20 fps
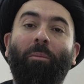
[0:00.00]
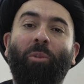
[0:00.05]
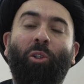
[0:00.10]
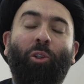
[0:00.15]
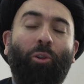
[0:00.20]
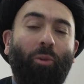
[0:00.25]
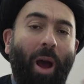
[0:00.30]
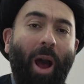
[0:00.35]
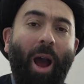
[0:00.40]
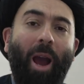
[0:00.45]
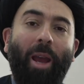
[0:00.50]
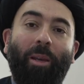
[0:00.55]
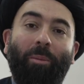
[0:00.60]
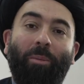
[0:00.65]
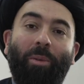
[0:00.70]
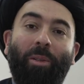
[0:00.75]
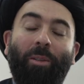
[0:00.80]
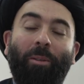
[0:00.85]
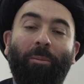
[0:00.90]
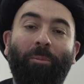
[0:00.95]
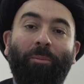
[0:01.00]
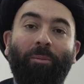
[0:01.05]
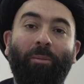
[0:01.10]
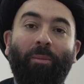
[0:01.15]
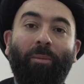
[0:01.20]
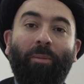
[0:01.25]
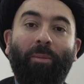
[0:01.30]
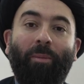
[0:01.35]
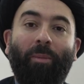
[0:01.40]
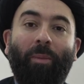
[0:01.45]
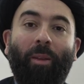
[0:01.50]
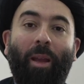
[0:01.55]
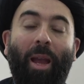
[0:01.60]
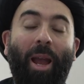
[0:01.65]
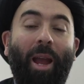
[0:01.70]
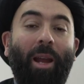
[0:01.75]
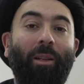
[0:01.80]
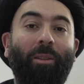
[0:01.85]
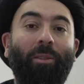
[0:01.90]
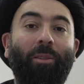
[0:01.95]
tribes
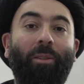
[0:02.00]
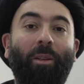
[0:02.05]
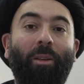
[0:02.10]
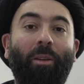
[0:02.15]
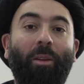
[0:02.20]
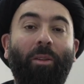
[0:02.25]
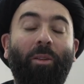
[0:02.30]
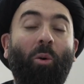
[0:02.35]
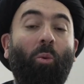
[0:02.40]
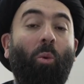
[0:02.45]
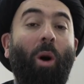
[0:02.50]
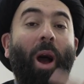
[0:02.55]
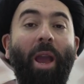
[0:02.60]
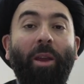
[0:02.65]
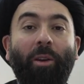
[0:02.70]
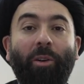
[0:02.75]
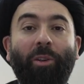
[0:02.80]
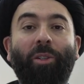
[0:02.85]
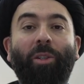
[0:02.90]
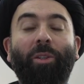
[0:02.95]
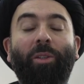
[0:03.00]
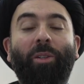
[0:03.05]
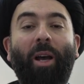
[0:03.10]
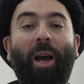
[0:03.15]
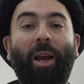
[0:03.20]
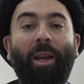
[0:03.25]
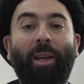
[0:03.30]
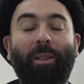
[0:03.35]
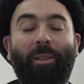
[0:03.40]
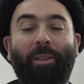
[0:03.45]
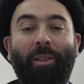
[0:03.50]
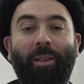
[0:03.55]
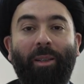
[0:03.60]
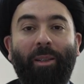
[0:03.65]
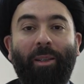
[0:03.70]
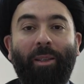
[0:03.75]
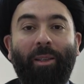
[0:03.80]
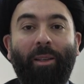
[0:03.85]
and the wider society,